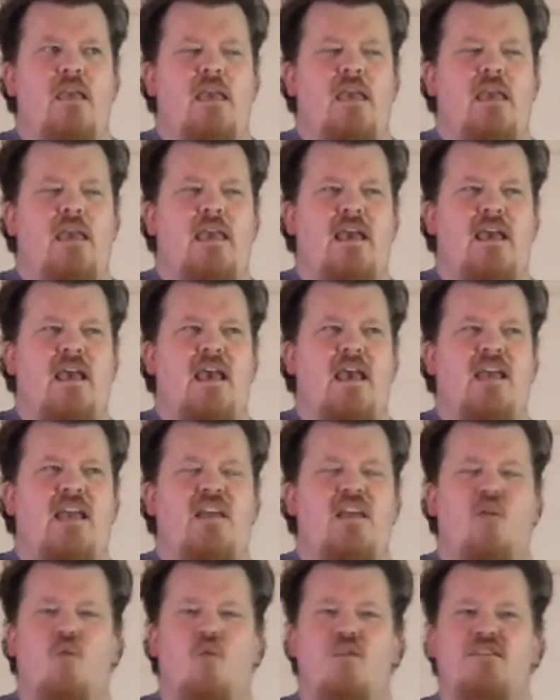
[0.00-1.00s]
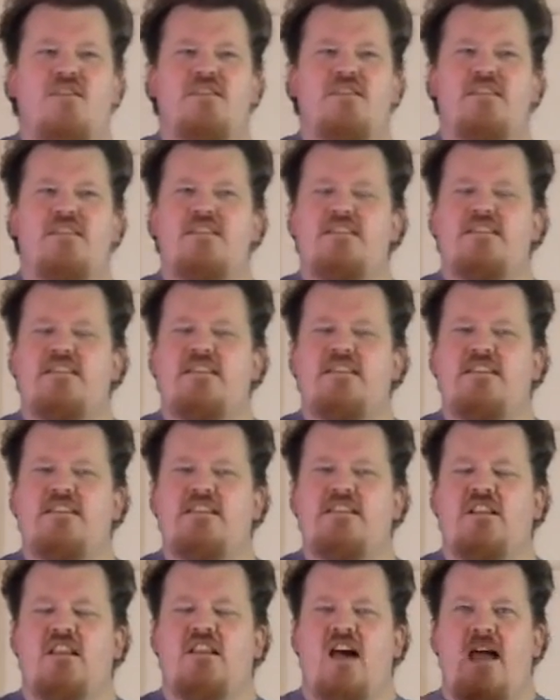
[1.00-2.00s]
And it wasn't
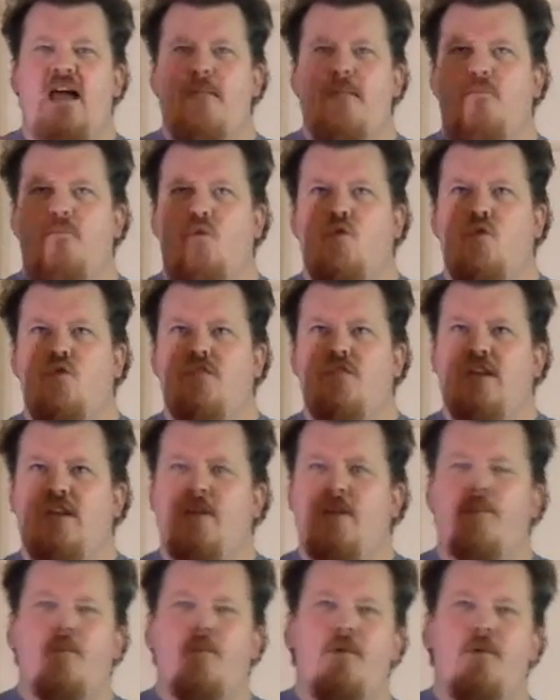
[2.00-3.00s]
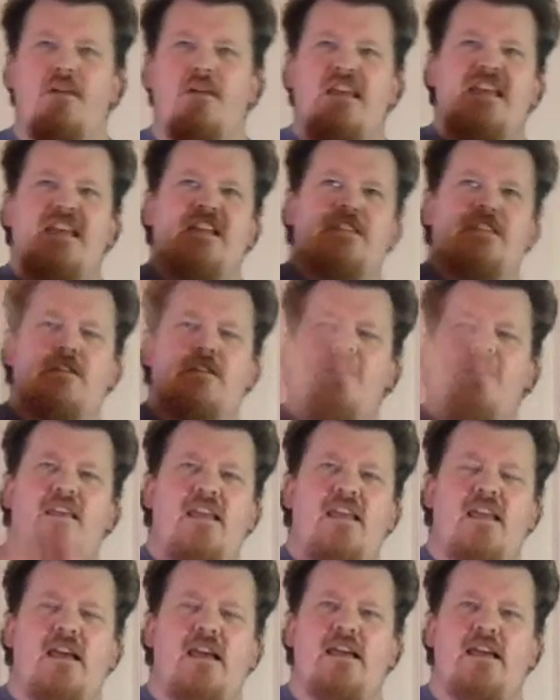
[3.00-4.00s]
until I pulled up to
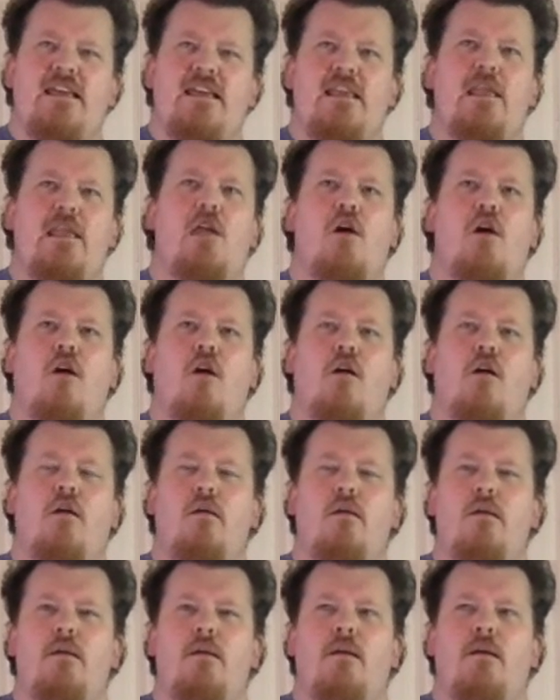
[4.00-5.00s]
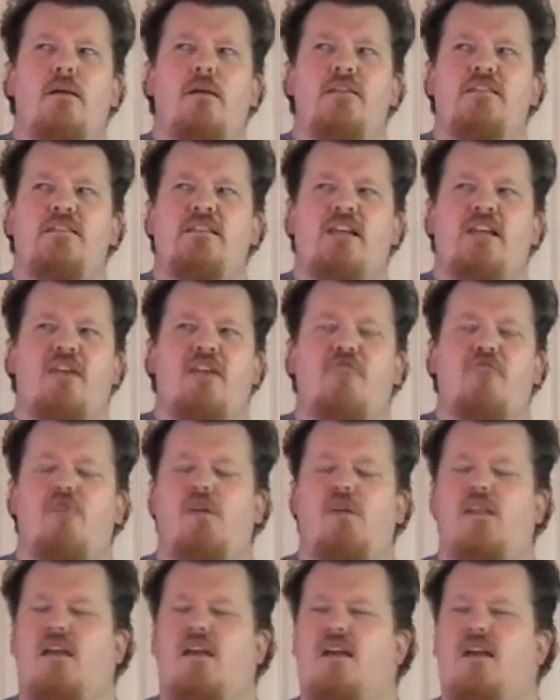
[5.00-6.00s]
the ER did I
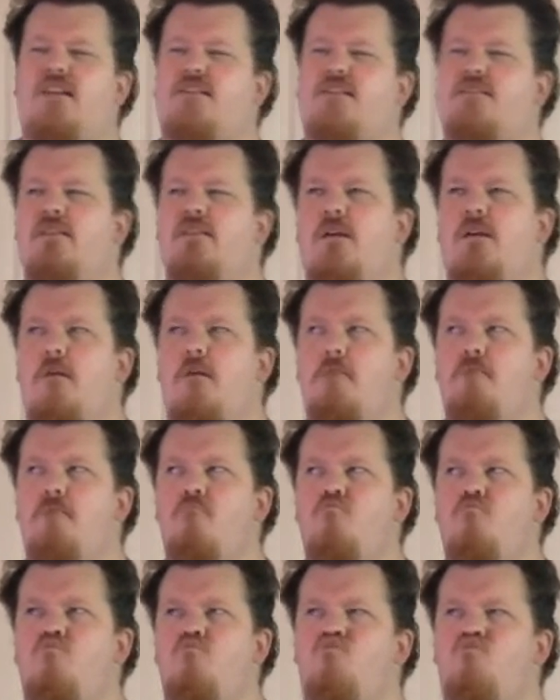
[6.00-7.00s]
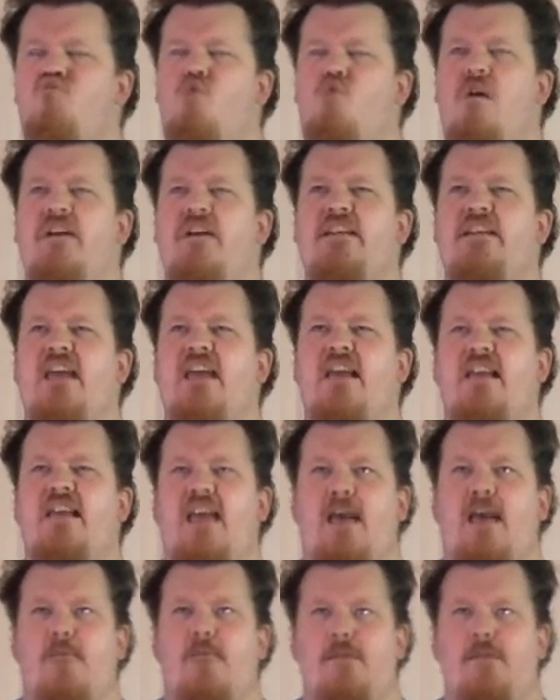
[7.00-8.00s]
realize what had
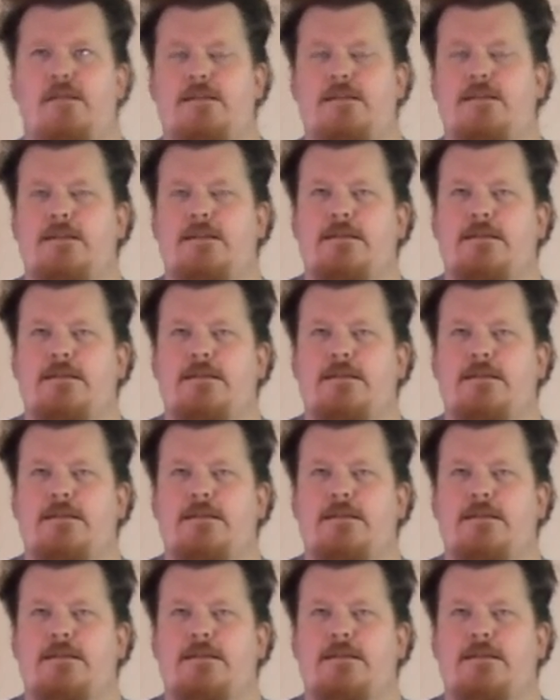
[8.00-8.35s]
happened.